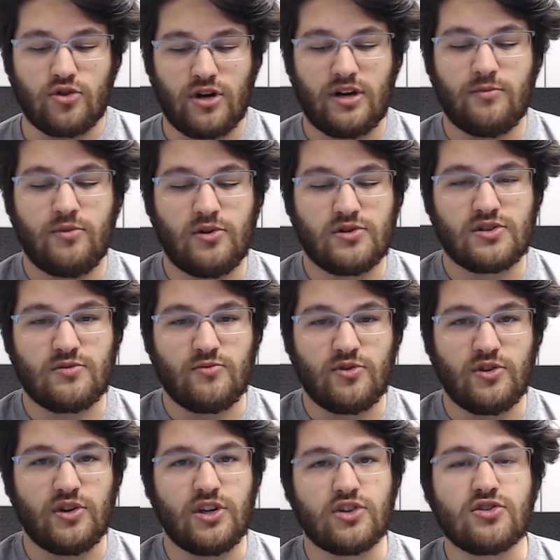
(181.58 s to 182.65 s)
trying to post some
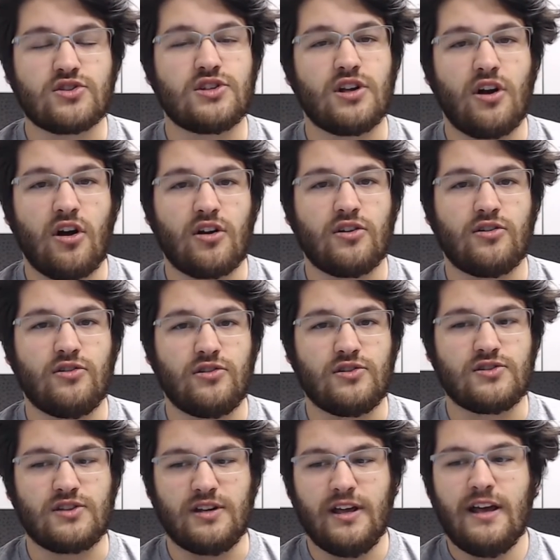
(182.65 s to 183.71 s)
really interesting
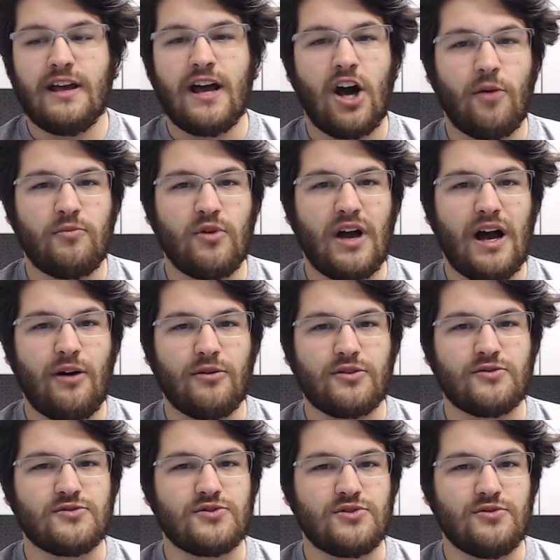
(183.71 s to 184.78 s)
articles and help you out with
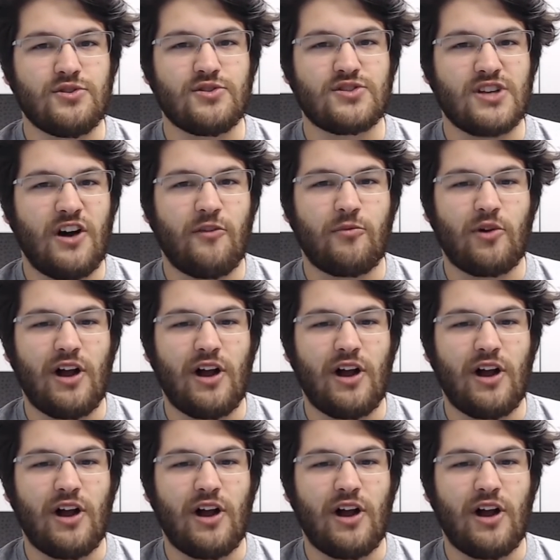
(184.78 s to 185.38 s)
those do-it-yourself